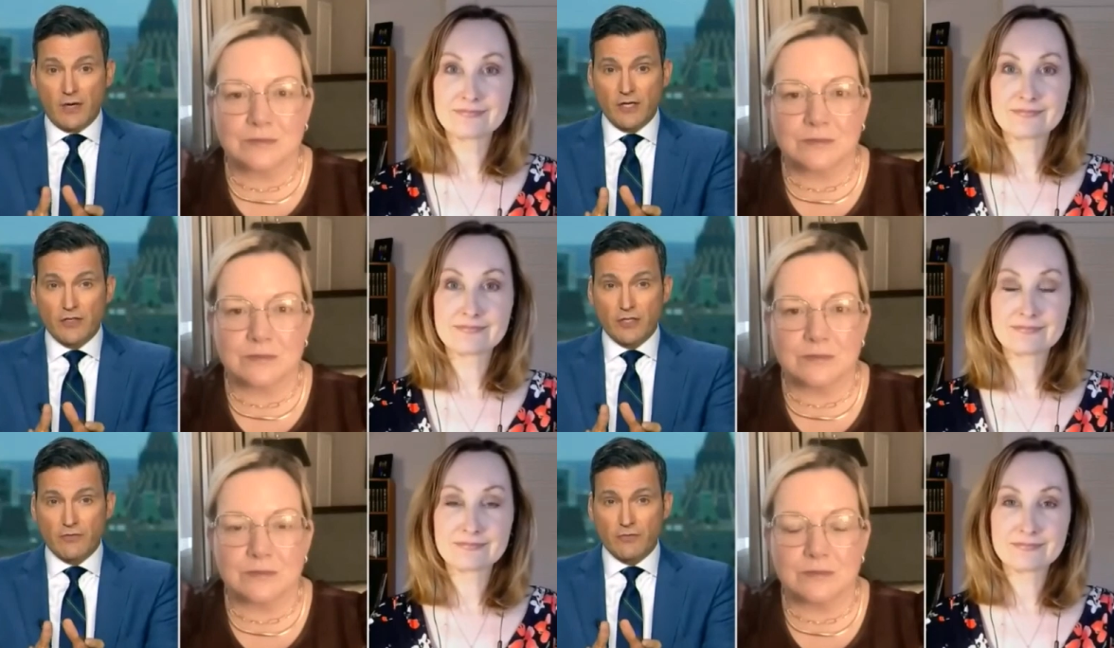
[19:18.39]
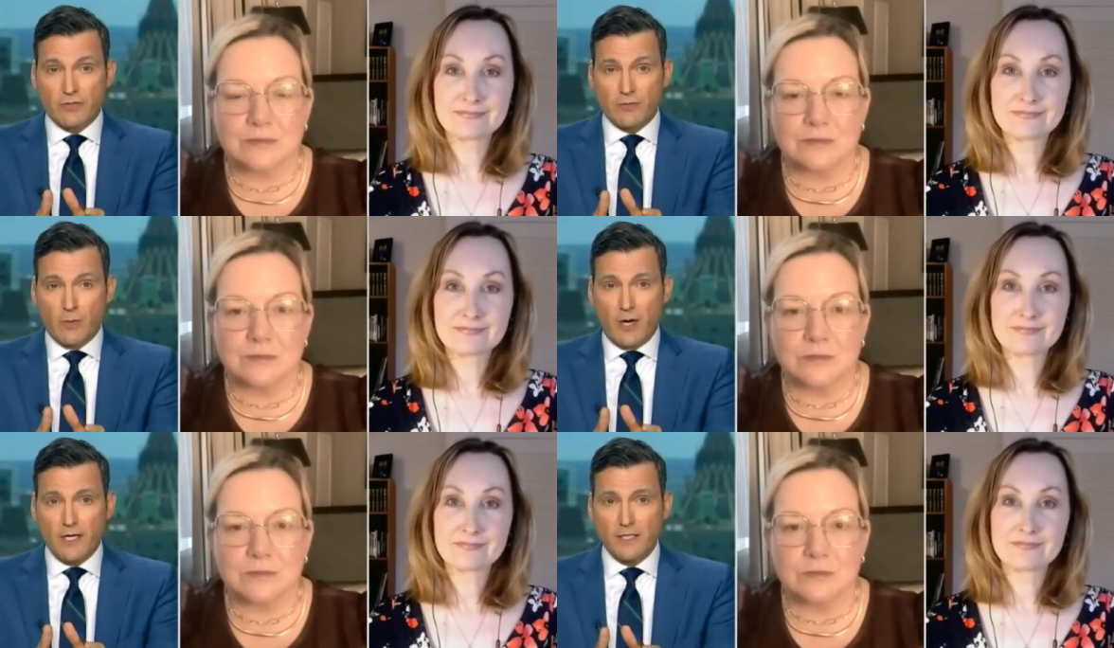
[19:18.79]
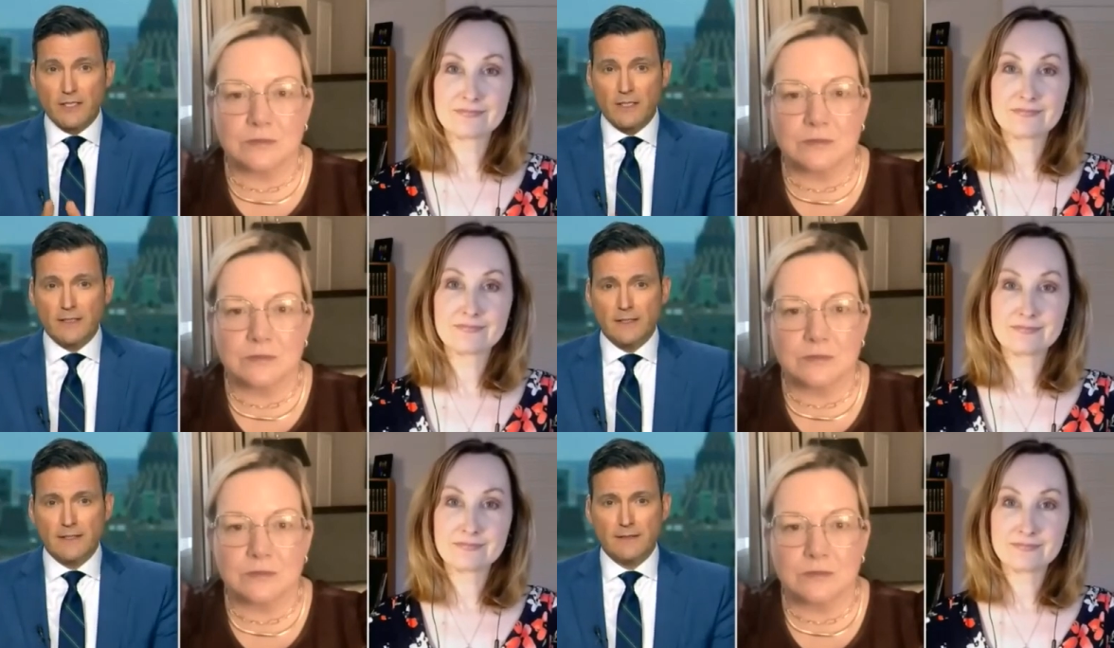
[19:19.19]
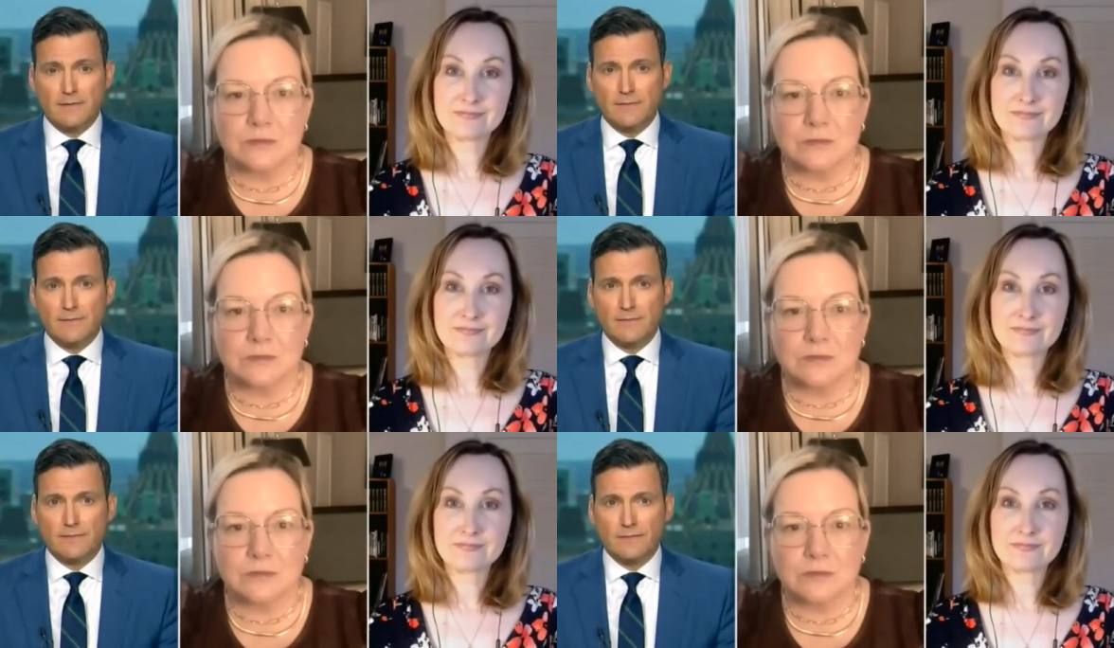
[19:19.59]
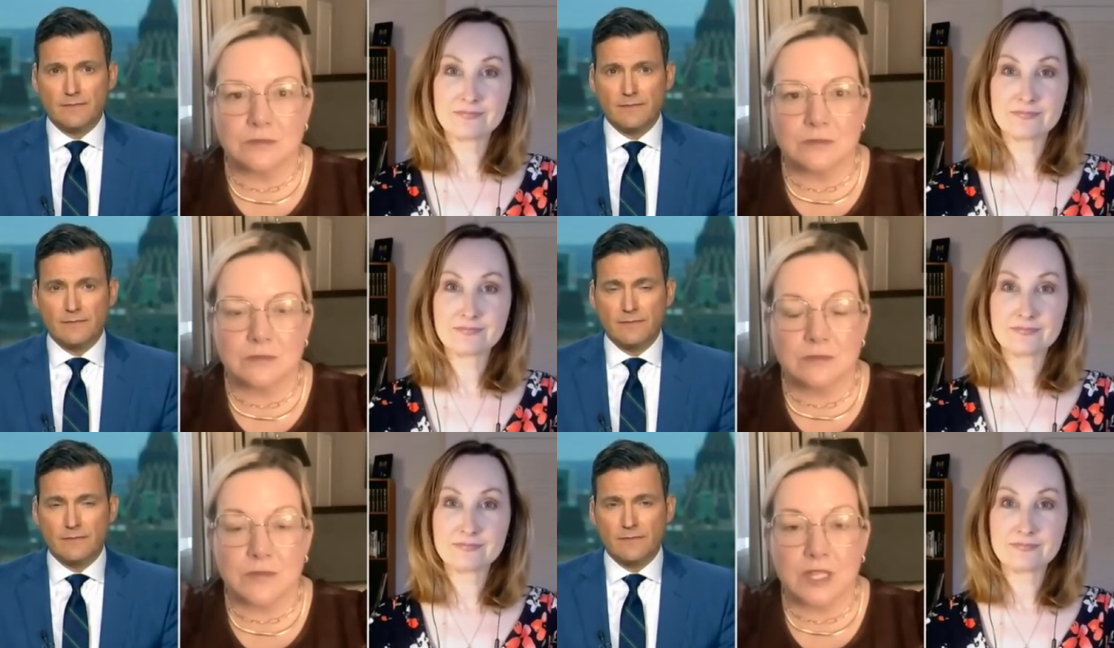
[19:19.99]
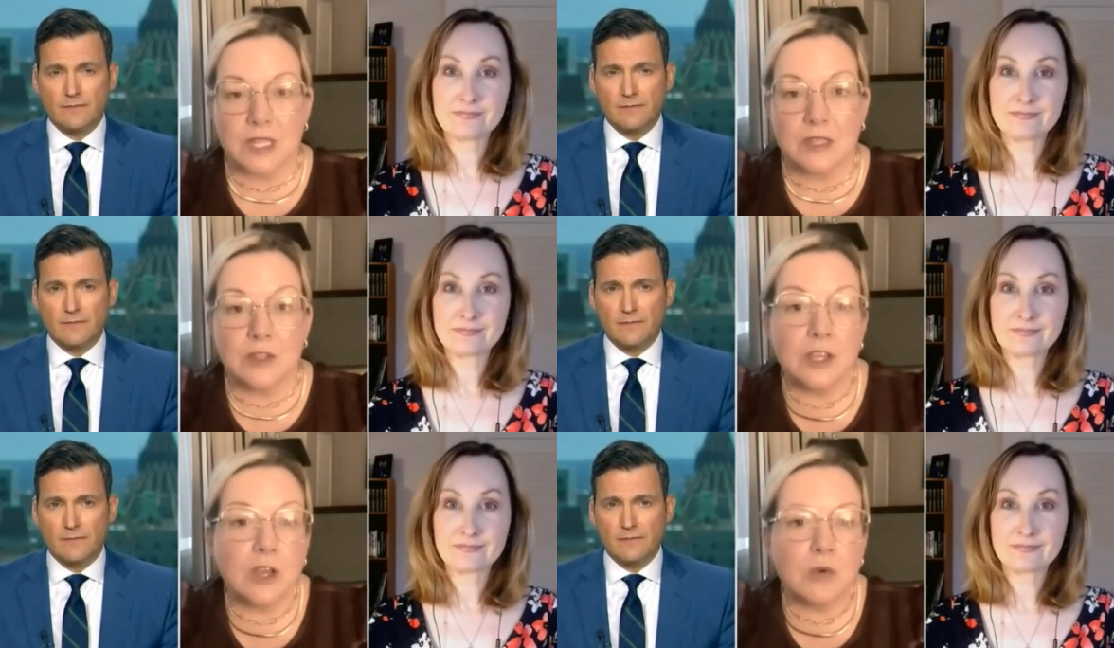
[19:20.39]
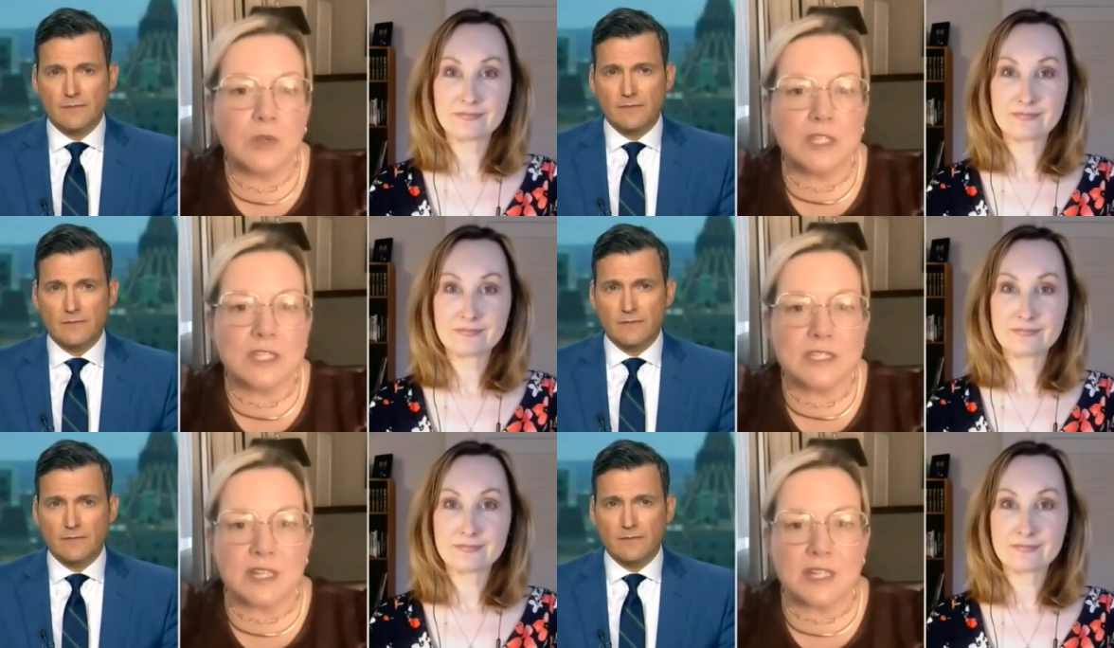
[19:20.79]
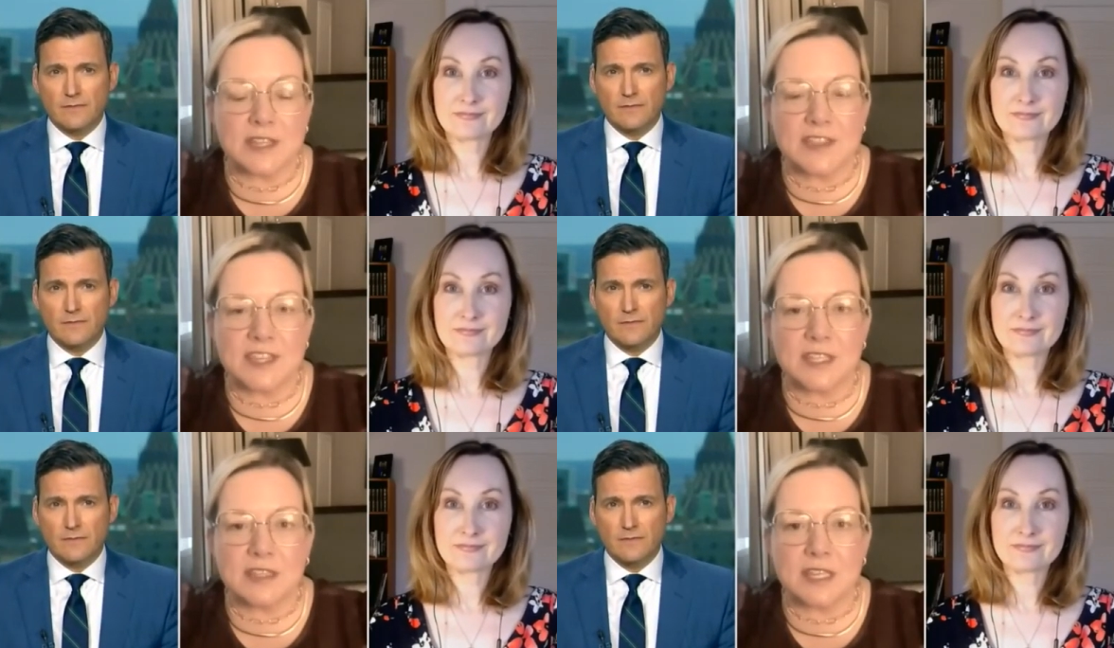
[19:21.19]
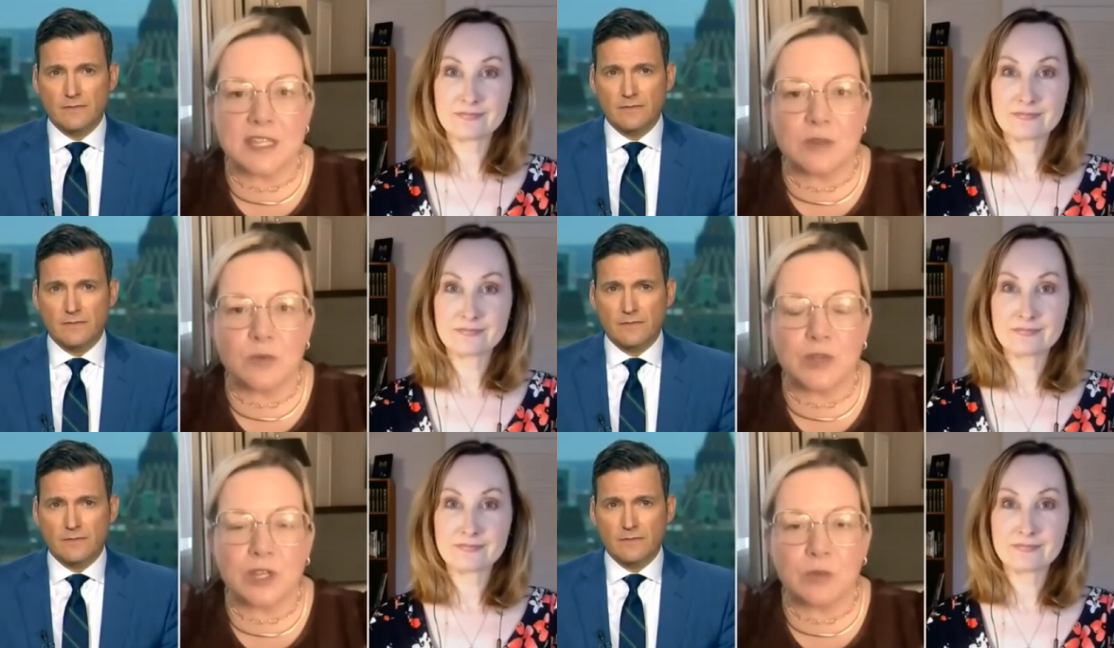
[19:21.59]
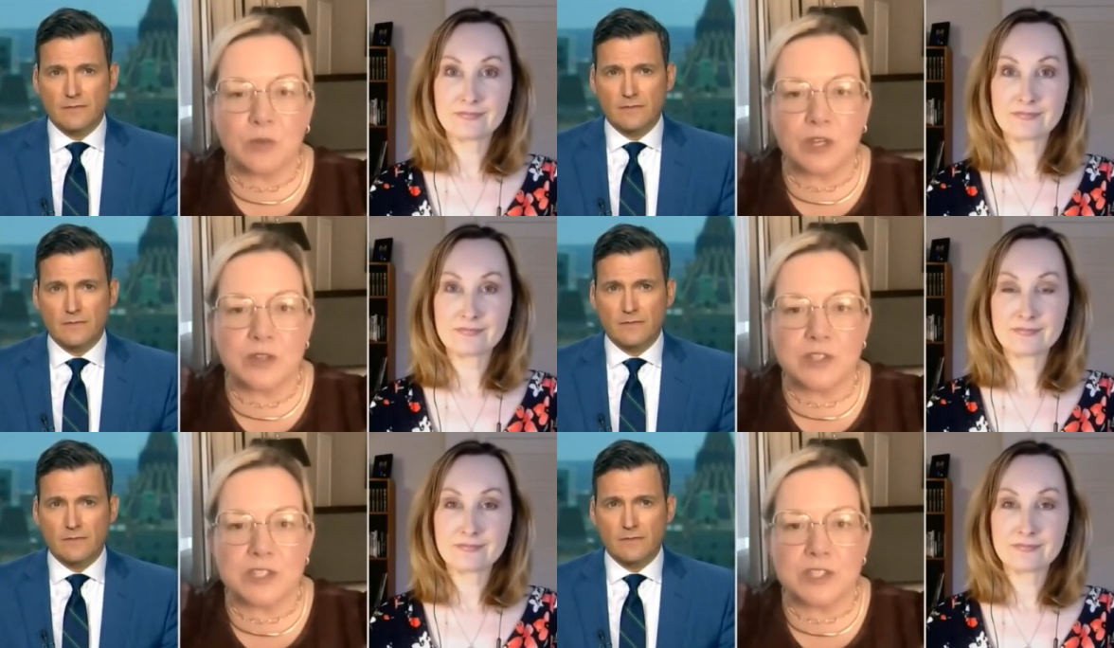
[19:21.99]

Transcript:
Speaker 1: to just respond?
Speaker 2: No, well, listen. I think that we're, we're